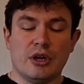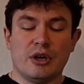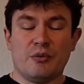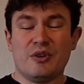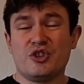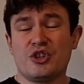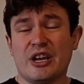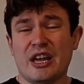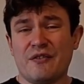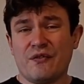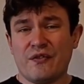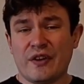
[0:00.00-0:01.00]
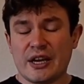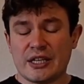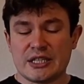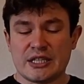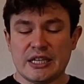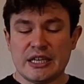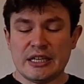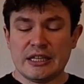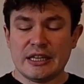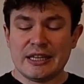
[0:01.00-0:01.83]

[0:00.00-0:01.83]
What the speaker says: which affects in